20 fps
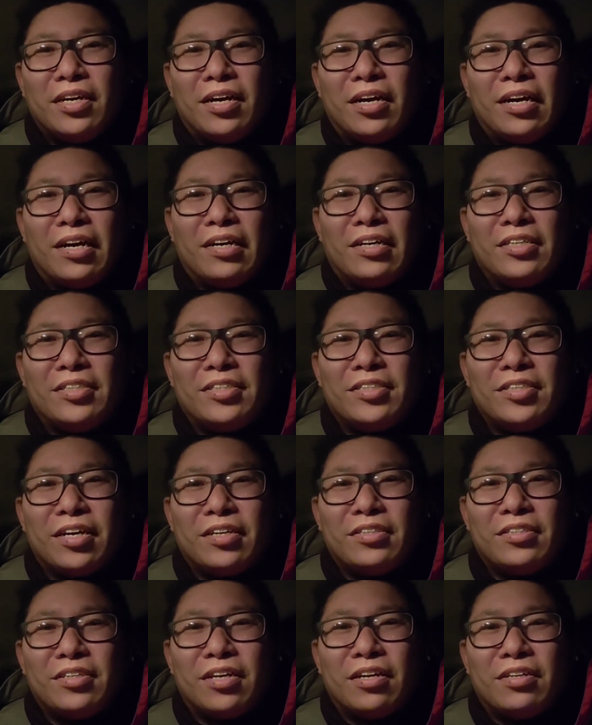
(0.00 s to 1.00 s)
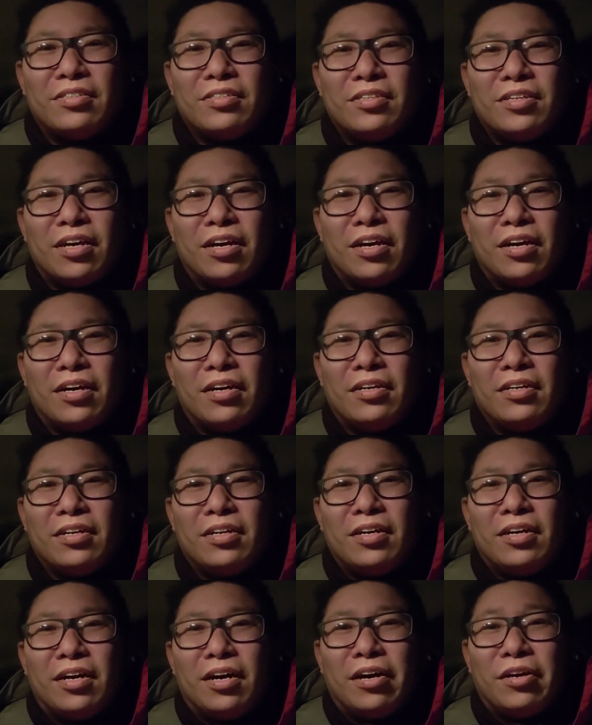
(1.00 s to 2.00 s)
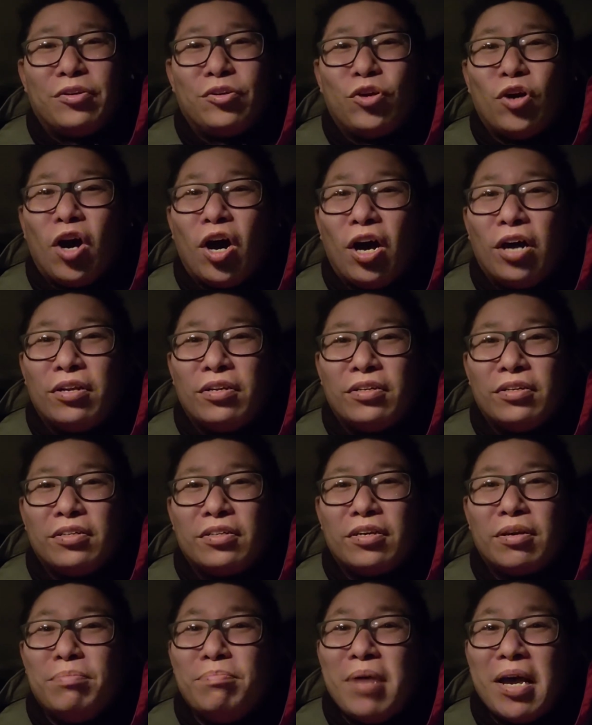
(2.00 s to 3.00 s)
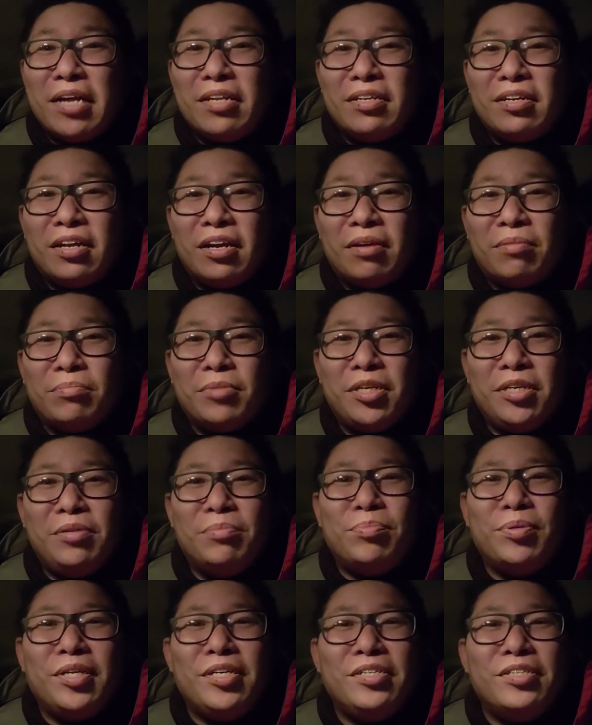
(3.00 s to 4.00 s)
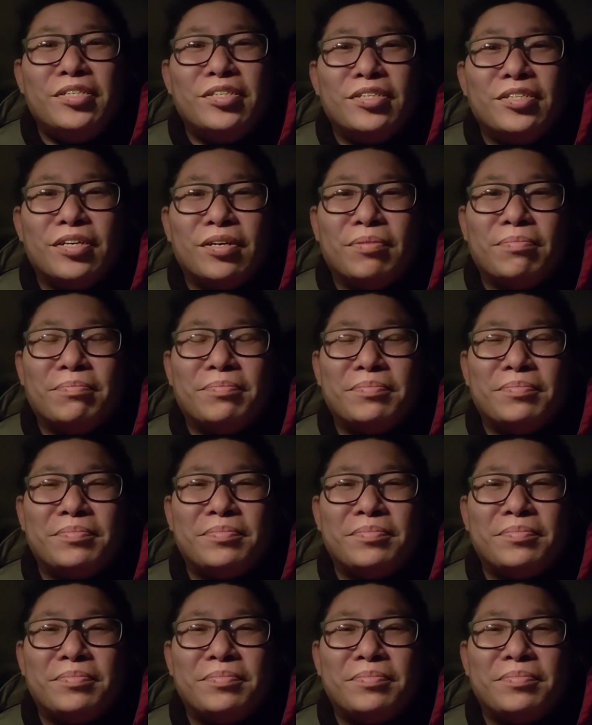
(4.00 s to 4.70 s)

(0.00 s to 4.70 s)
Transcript: uh, it says that uh, uh, God commanded him, he pleases him.